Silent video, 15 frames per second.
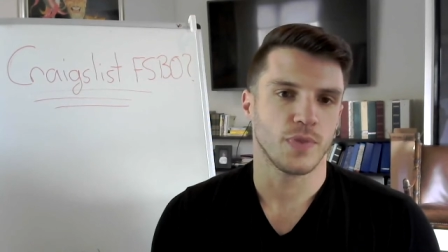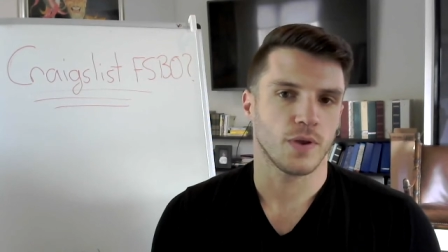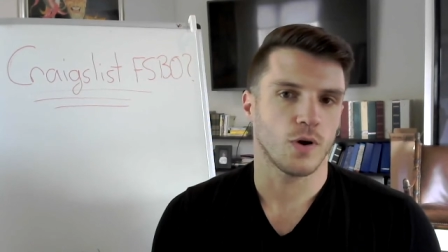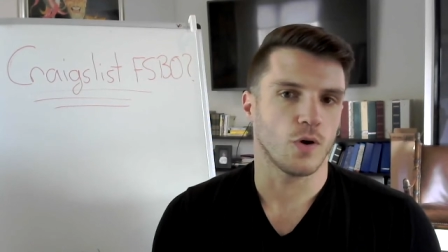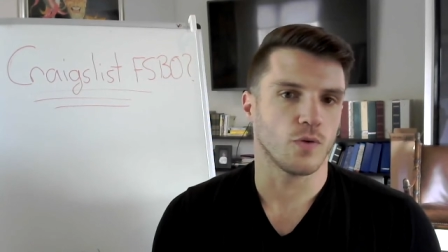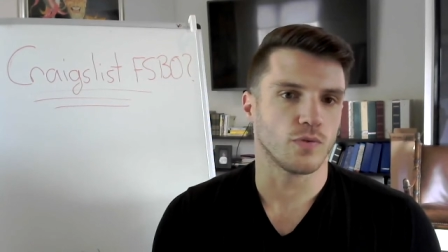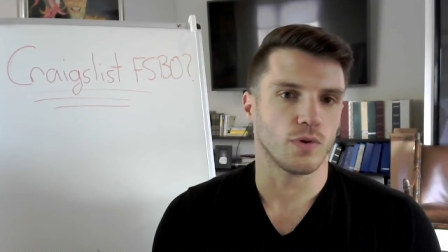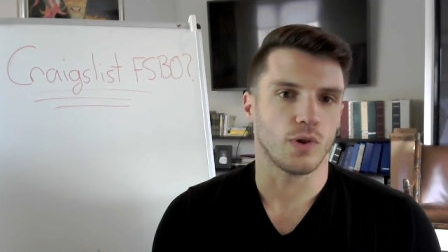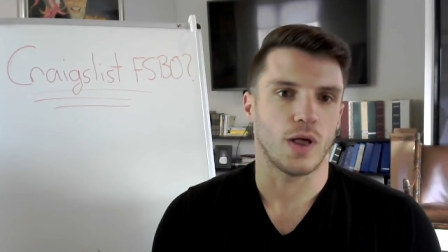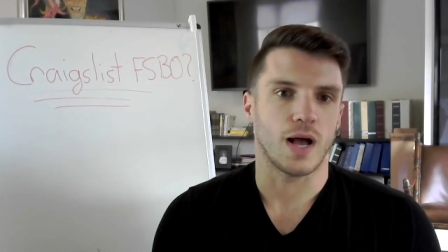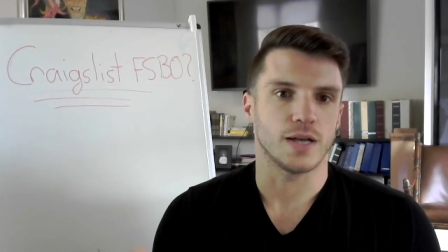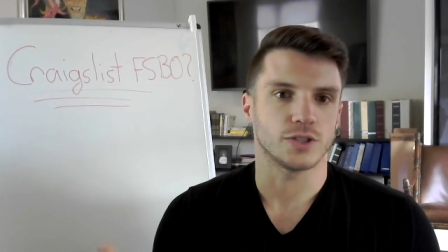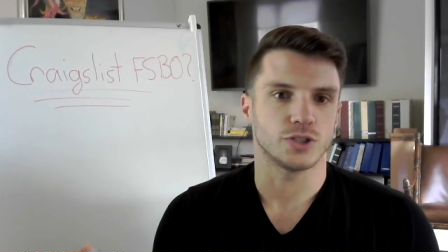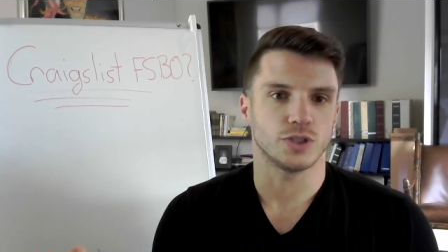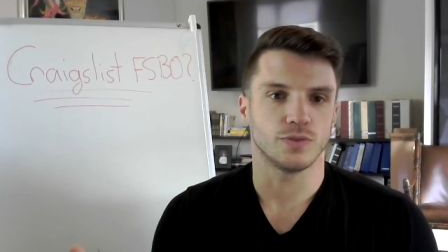over the
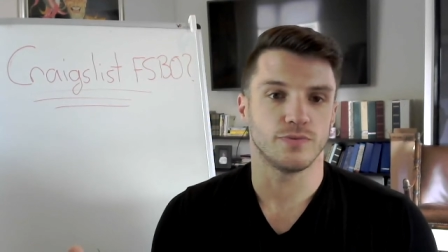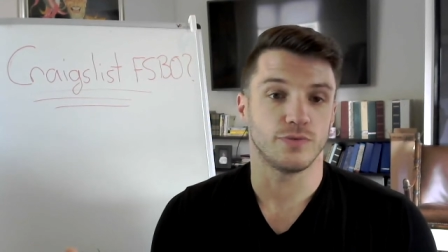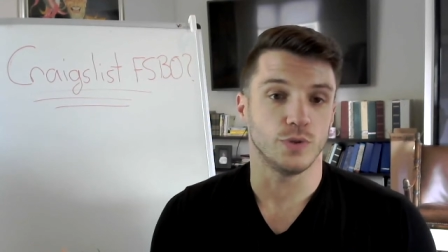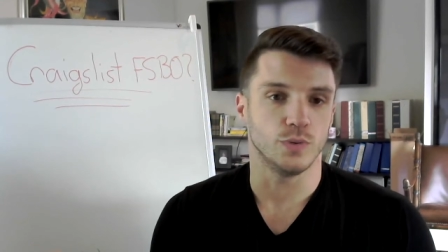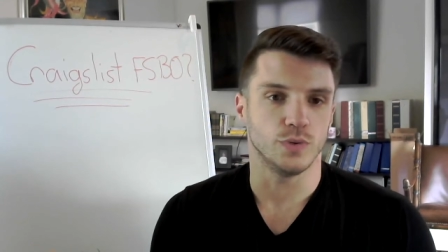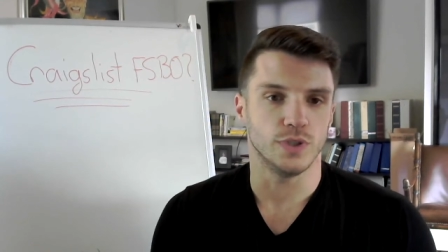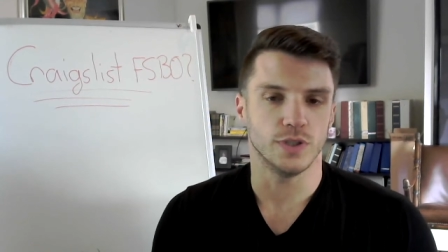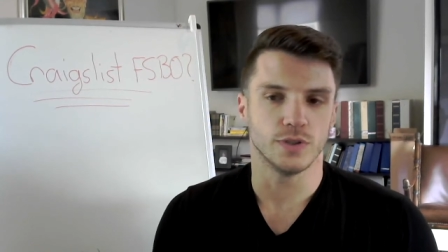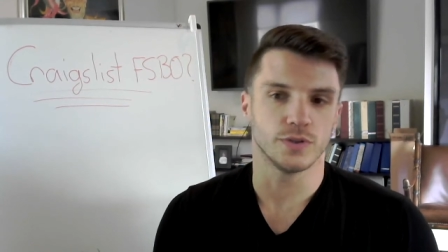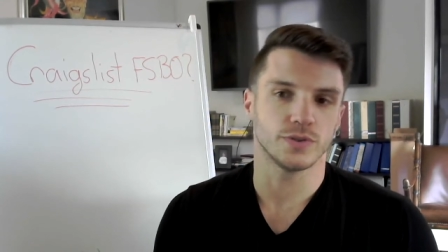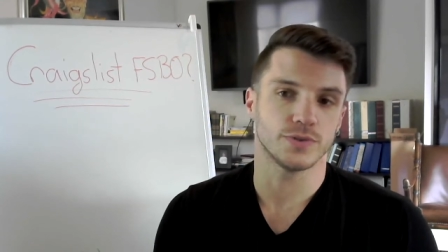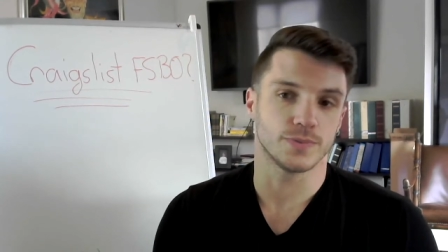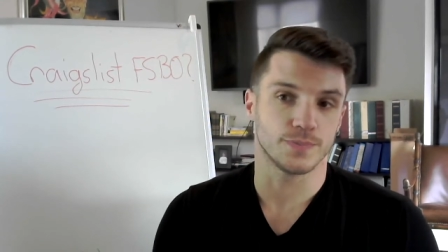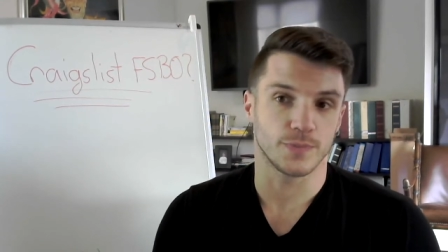last few years,